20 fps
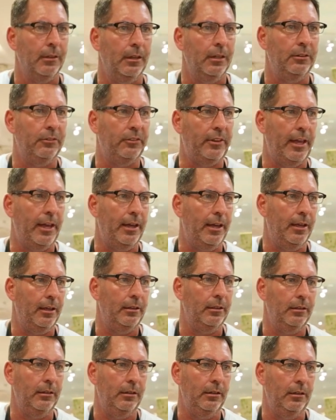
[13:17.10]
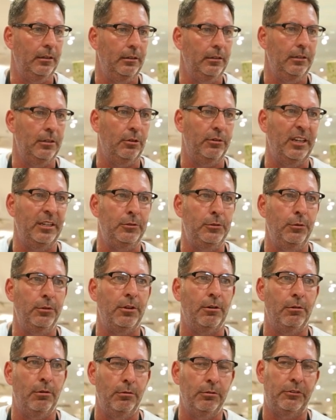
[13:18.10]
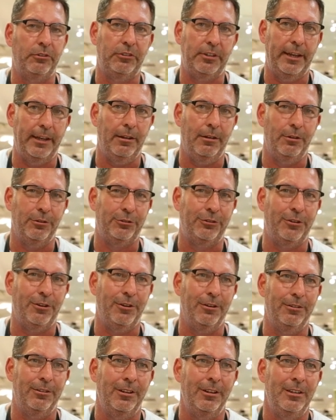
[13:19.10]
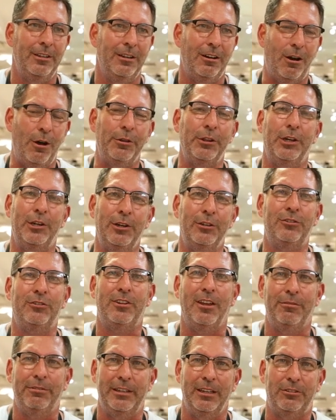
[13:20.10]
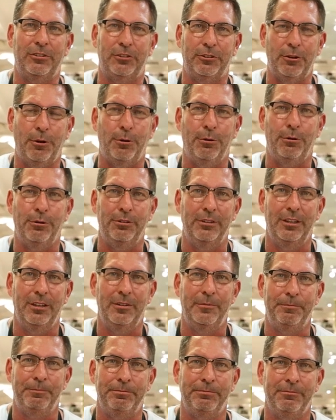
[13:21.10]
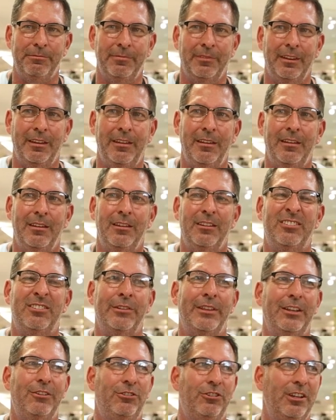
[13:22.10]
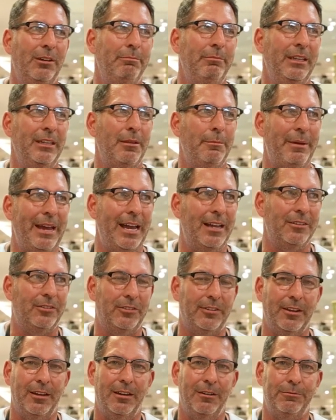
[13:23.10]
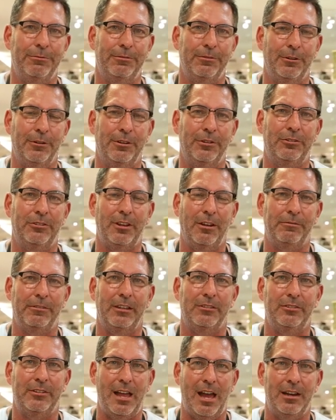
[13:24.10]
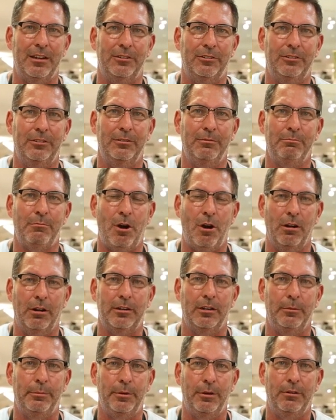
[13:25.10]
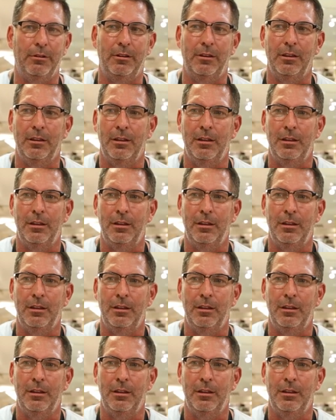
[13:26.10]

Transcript: is that, you know, they do their own sales, so all the good stuff gets sold. So they ship me the bad stuff or the stuff that's not as marketable.